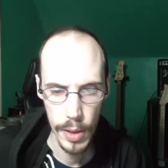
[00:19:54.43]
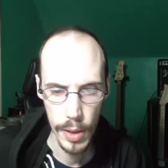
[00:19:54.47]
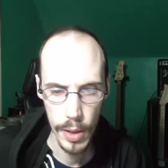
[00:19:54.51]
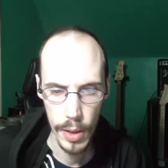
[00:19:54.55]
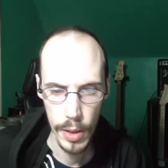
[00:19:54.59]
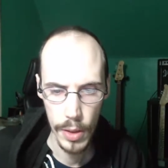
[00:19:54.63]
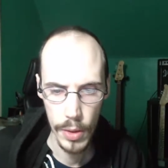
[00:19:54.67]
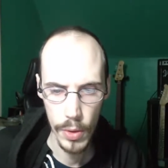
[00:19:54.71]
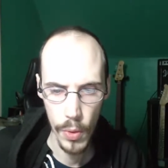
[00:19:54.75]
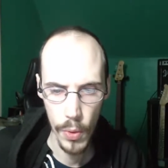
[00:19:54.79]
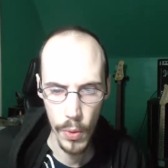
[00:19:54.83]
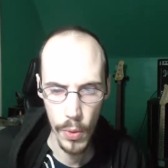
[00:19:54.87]

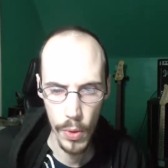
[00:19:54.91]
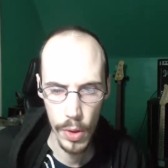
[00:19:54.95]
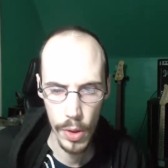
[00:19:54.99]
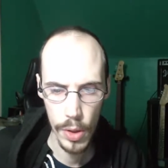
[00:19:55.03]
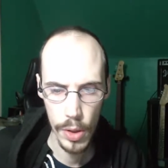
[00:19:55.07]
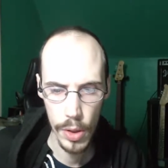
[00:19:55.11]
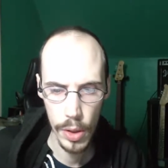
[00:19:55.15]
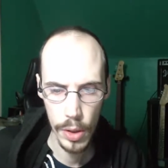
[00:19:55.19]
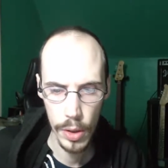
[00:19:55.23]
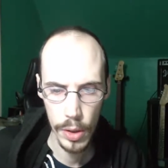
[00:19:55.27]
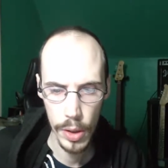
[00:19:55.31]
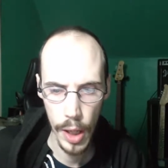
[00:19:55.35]
In order
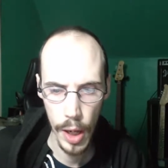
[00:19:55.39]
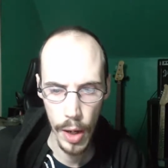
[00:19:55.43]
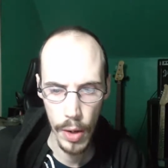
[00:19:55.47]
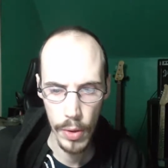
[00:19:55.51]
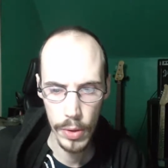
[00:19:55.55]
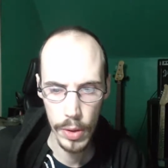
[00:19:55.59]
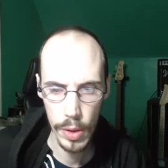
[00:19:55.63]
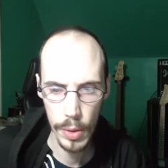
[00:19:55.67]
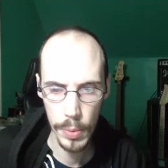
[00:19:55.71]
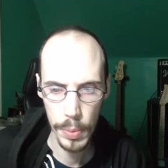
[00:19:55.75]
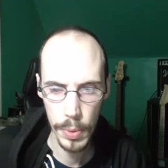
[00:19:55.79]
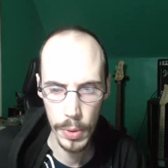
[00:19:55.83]
to allow
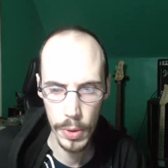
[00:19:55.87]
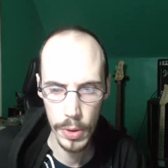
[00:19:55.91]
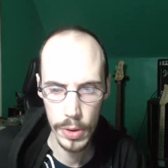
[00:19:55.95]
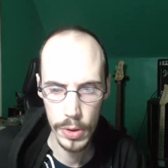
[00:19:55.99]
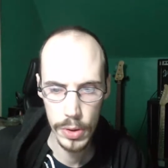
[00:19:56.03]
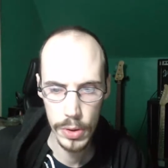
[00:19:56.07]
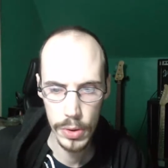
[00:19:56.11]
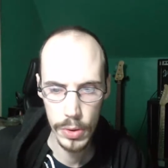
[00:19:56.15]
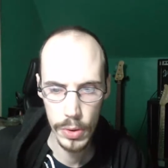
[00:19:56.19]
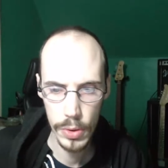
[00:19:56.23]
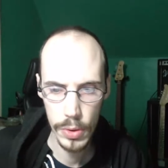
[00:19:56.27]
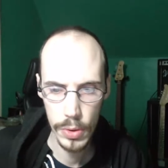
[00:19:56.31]
their
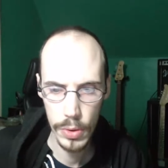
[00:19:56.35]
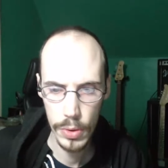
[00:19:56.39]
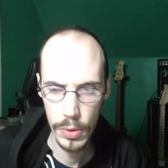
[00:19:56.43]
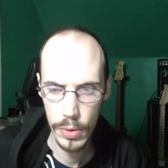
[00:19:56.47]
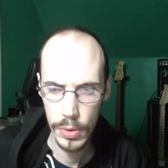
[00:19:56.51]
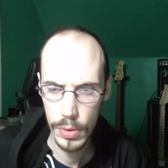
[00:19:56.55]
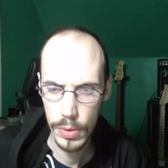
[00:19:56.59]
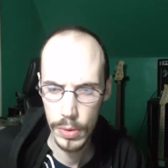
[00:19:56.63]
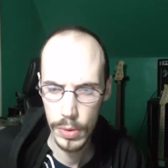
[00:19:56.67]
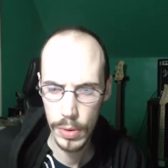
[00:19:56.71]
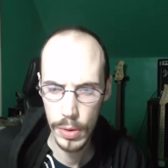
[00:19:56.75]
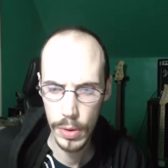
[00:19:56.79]
personal
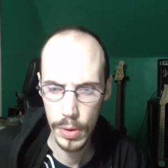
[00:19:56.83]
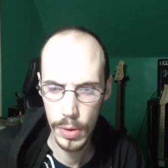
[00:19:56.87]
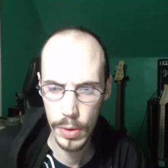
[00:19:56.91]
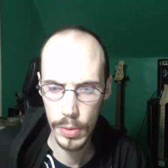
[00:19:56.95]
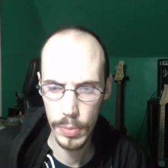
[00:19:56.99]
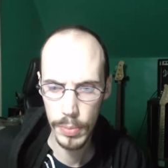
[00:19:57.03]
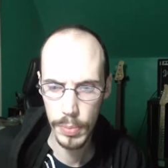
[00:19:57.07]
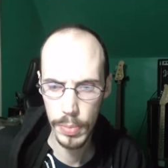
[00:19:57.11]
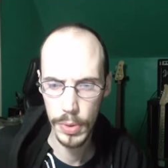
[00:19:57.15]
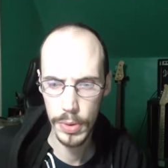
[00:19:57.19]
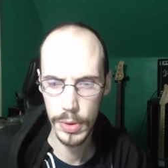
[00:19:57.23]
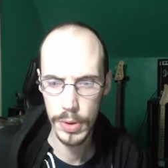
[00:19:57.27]

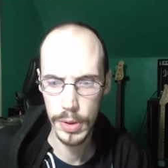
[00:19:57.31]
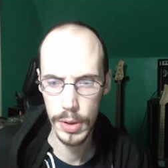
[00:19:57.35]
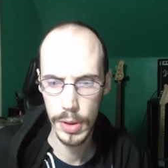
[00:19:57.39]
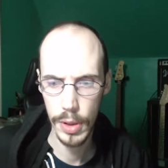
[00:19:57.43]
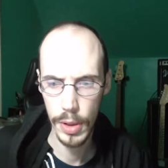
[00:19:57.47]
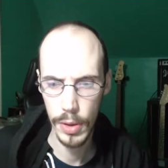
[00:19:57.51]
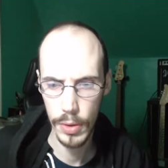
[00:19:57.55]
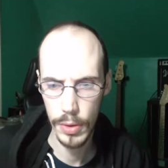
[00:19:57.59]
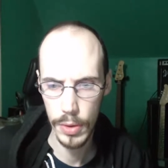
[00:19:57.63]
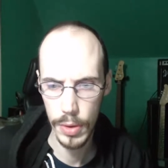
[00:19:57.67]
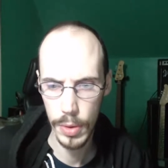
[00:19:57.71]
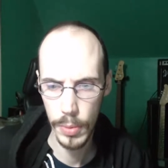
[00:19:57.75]

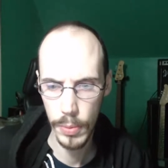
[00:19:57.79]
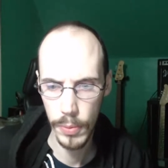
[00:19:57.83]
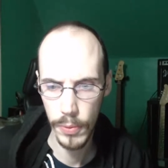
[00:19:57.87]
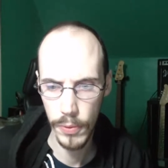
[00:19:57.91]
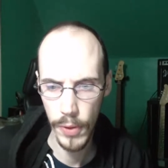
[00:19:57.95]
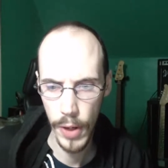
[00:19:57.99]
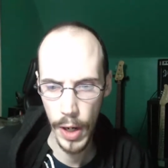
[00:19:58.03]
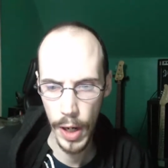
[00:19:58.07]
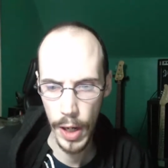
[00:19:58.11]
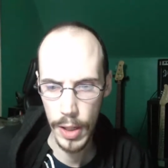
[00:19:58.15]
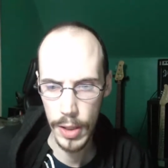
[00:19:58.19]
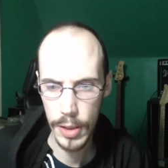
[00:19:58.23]
personnel to
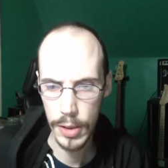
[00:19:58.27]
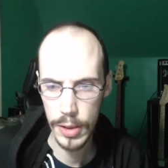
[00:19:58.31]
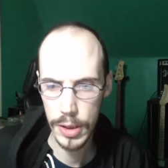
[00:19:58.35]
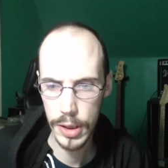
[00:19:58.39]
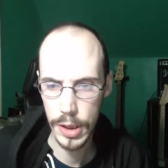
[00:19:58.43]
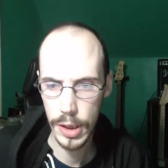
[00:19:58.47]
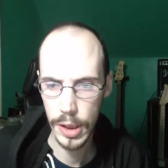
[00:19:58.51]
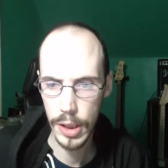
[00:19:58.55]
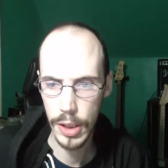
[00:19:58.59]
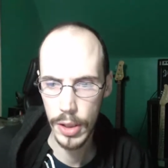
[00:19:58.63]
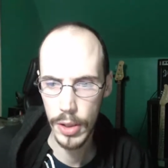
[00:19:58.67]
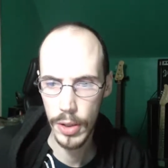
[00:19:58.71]
provide
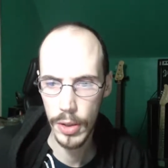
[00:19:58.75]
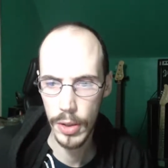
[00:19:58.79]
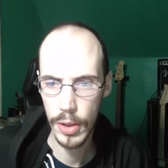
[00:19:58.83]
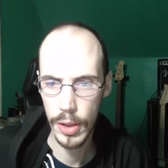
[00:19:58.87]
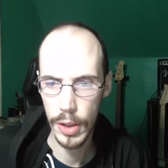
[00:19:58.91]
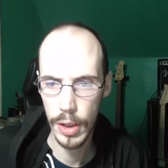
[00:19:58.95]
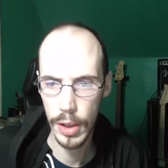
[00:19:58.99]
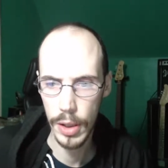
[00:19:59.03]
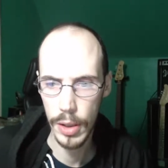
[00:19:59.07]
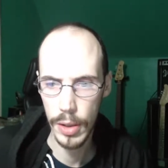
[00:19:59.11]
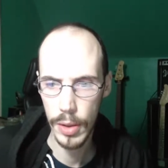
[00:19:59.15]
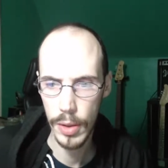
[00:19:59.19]

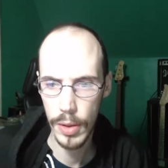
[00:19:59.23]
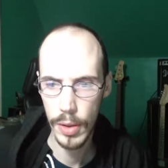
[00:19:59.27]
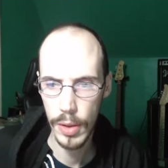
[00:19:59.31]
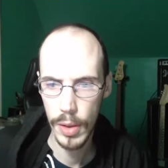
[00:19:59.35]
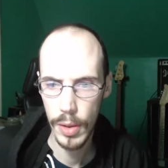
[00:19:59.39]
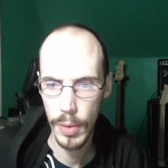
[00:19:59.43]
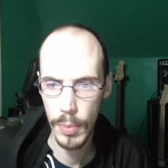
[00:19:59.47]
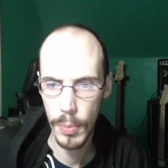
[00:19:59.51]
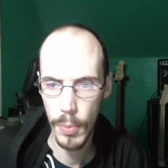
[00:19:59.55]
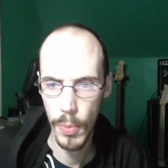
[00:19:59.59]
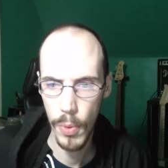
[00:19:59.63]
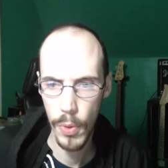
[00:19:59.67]
security
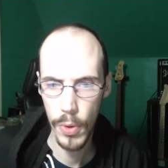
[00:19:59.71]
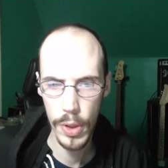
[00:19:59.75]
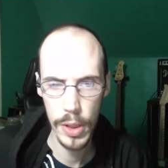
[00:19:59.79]
more